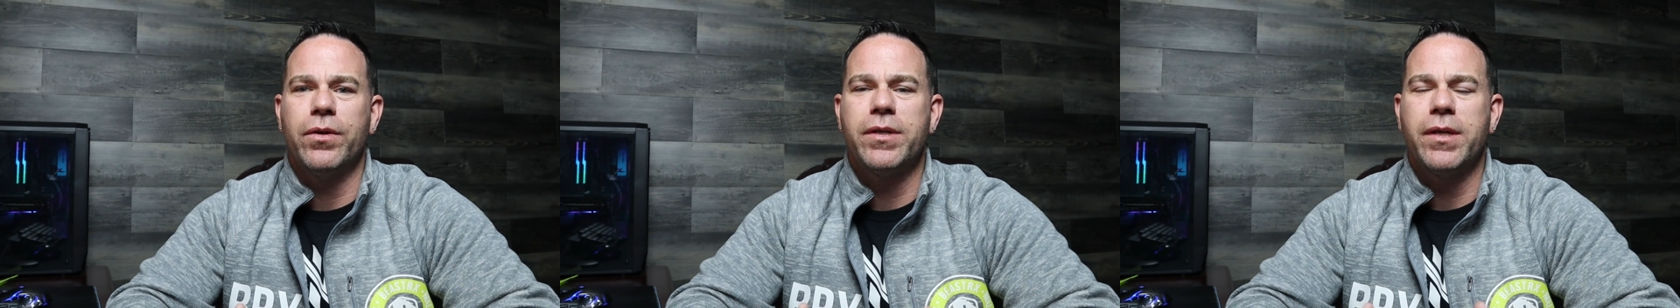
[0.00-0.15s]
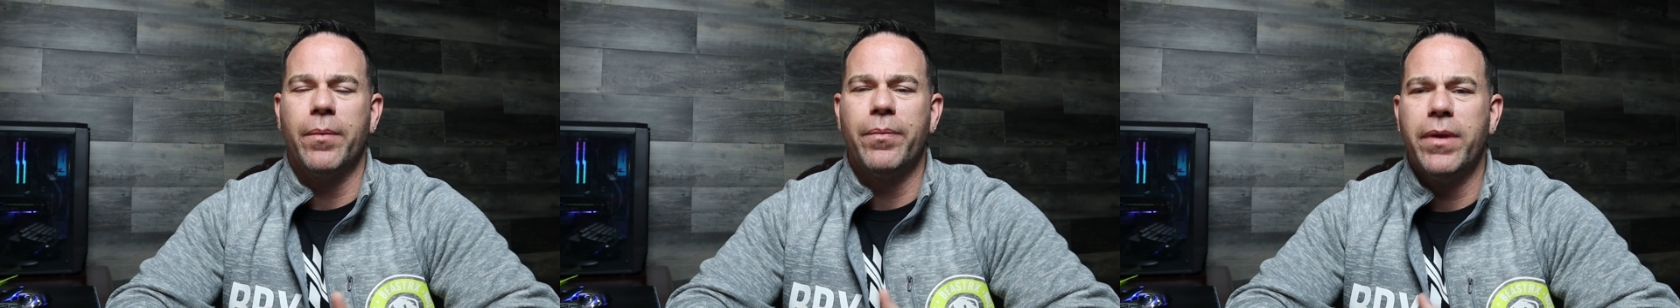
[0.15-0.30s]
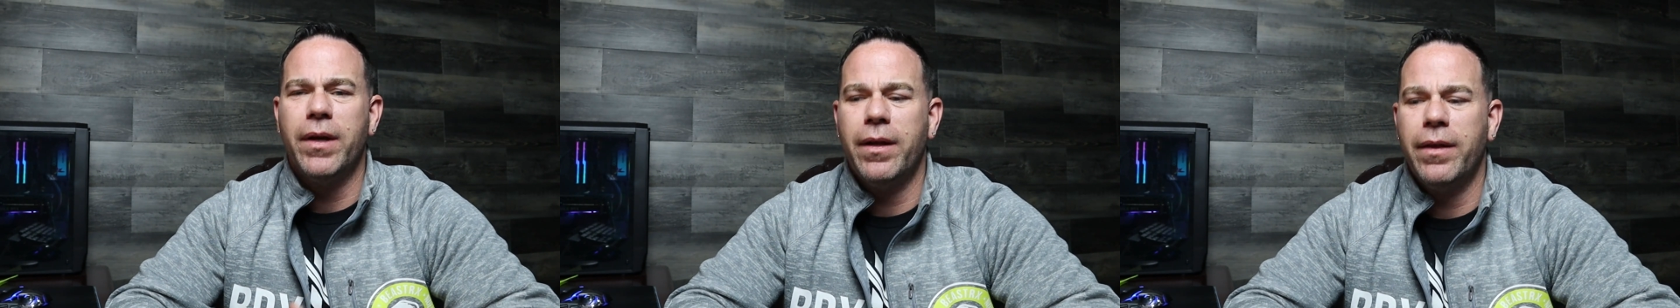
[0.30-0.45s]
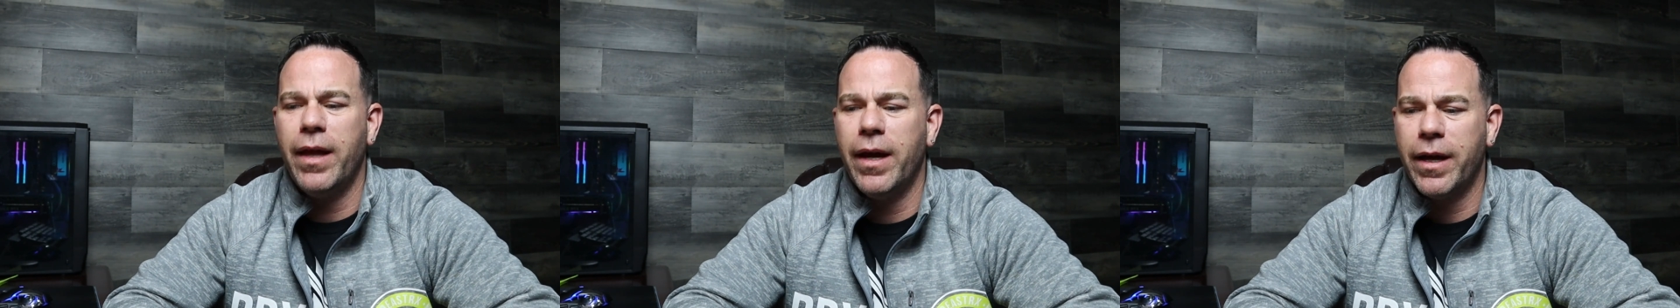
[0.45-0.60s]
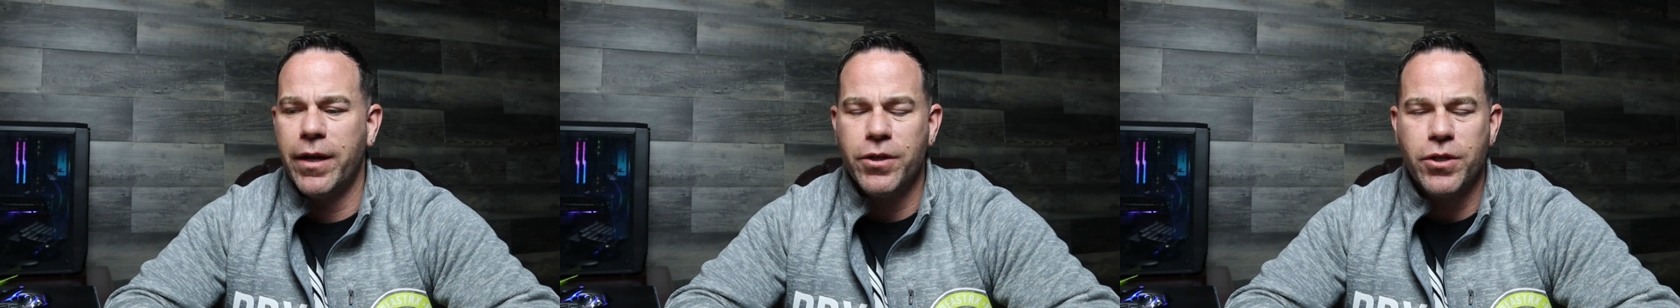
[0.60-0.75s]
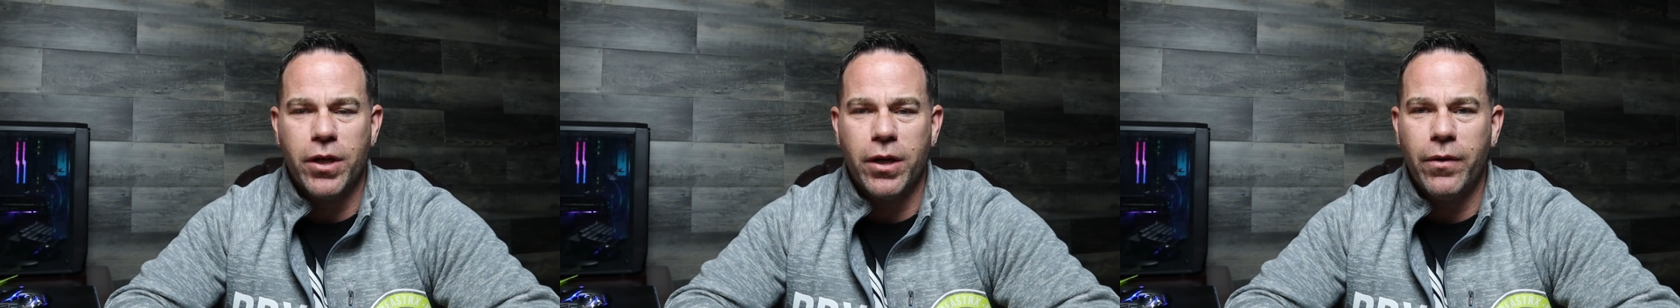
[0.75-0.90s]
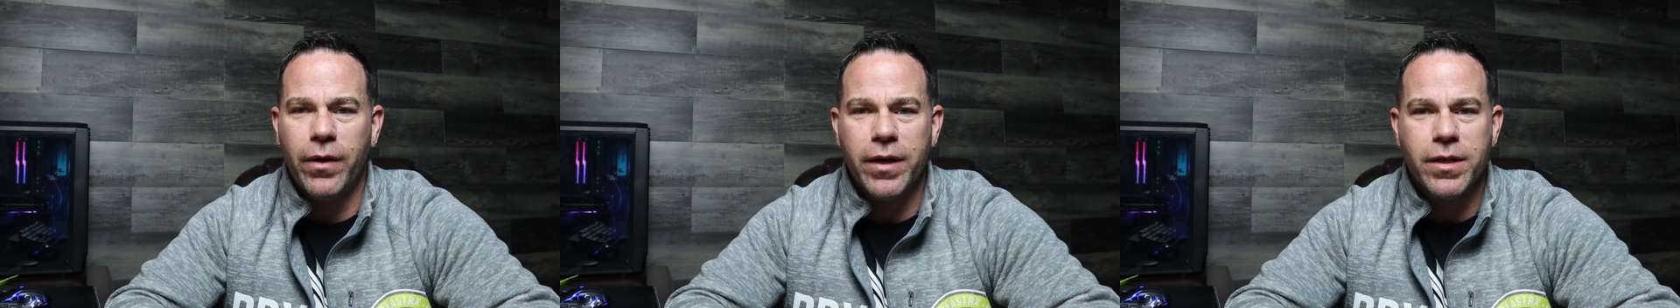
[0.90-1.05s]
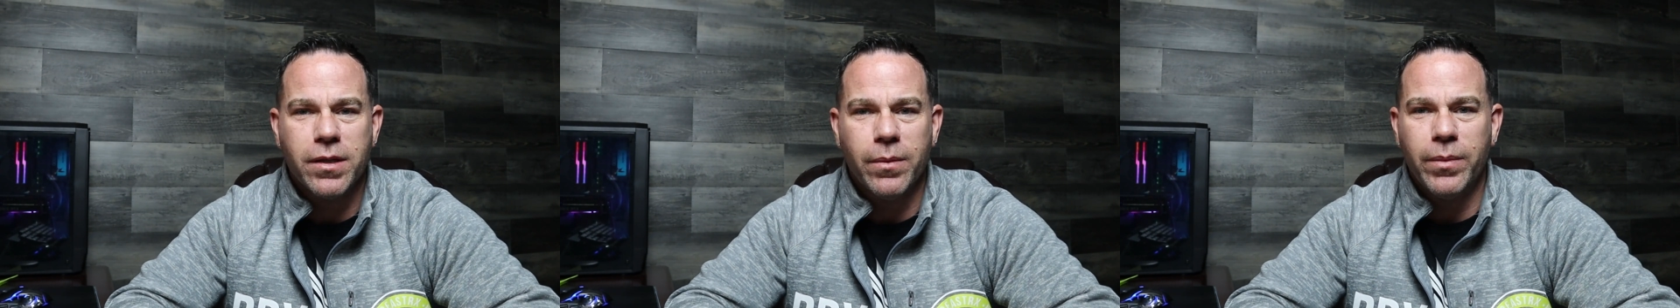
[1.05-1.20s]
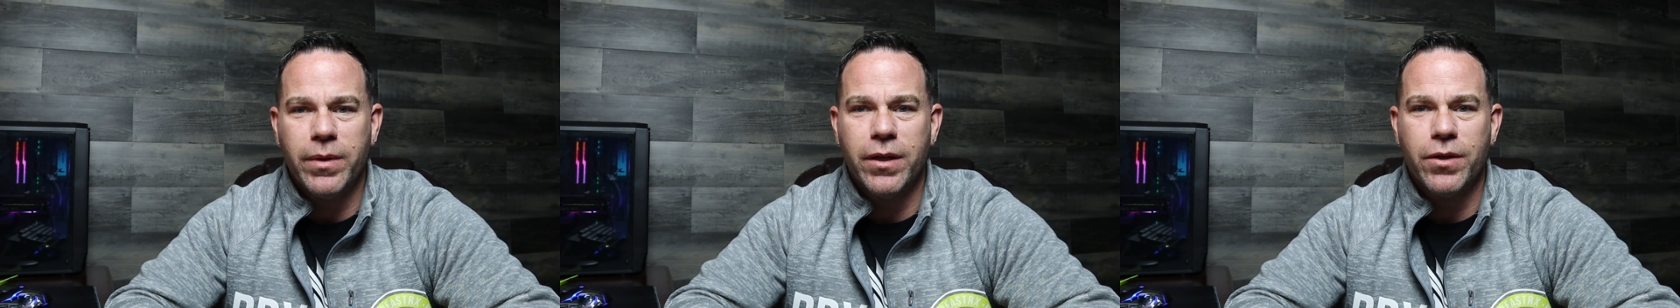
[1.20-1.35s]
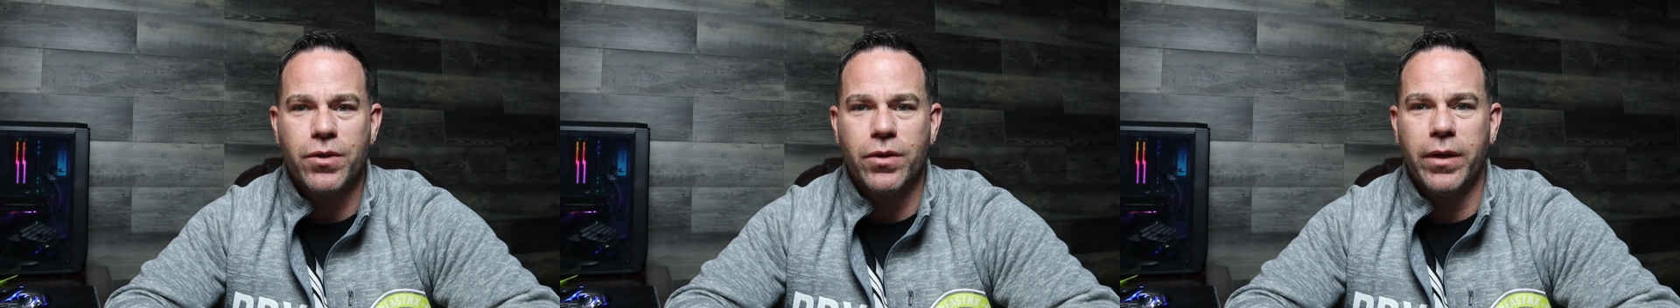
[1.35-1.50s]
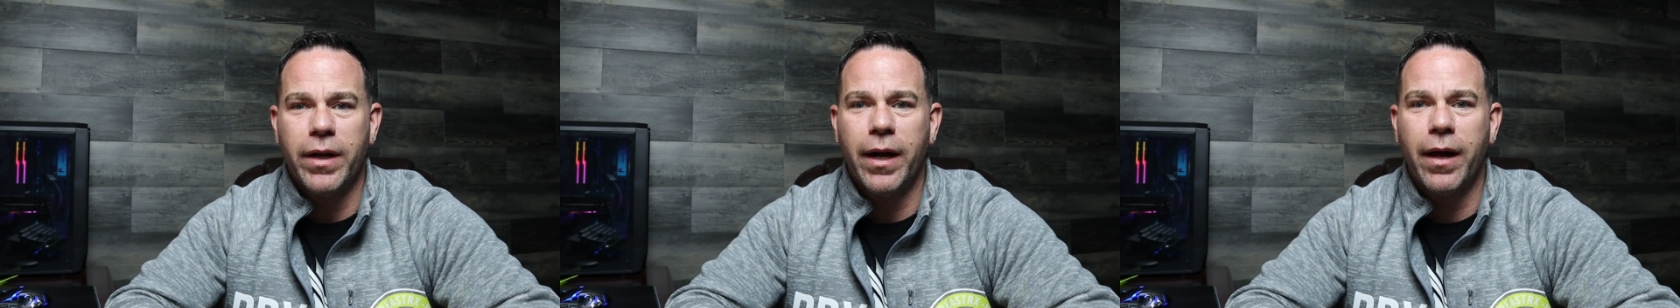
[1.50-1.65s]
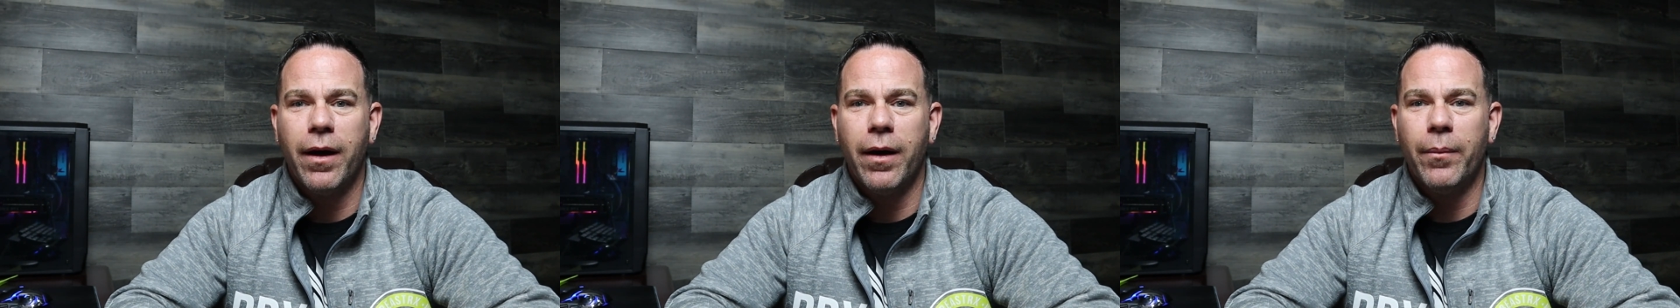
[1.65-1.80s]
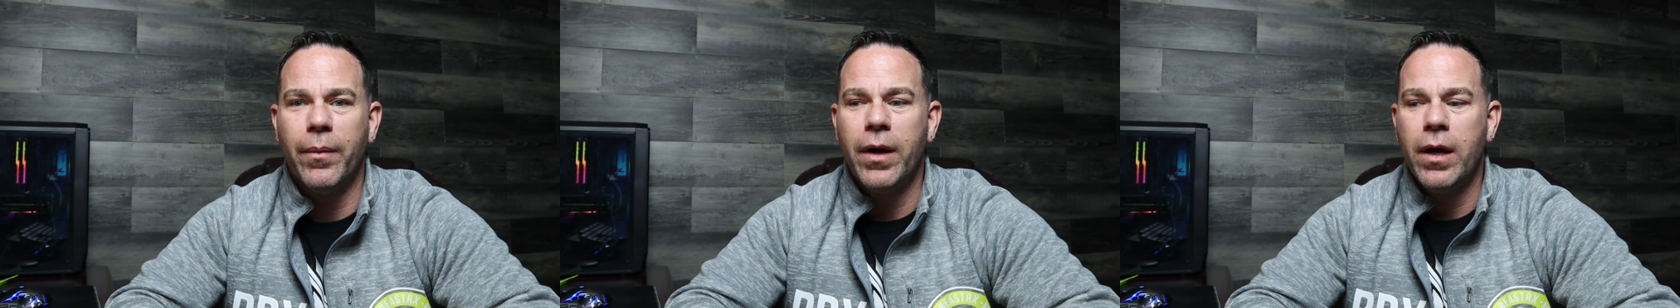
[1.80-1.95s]
something that can generate some additional
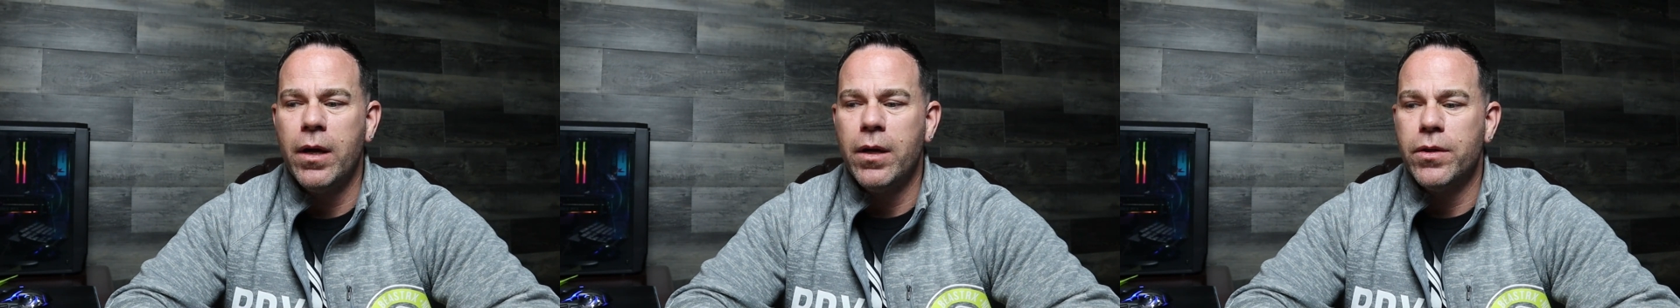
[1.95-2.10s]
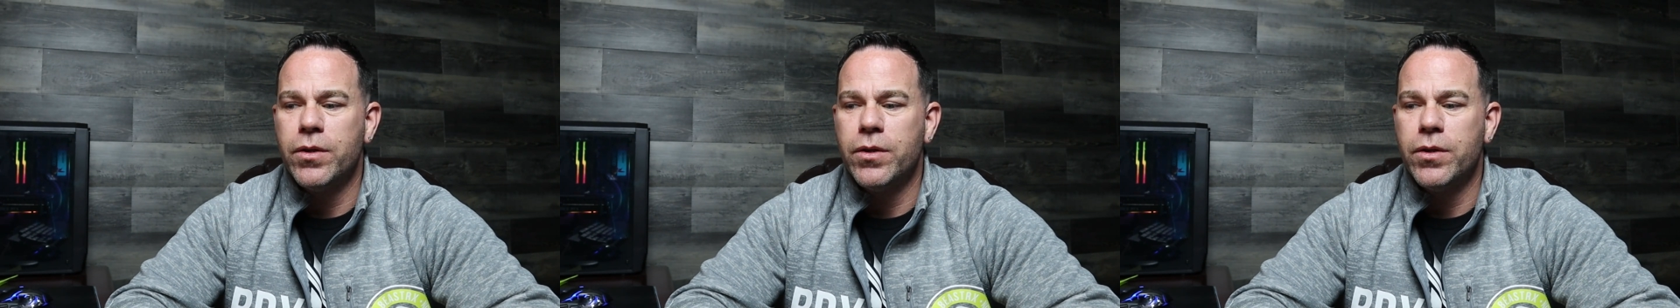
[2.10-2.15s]
income.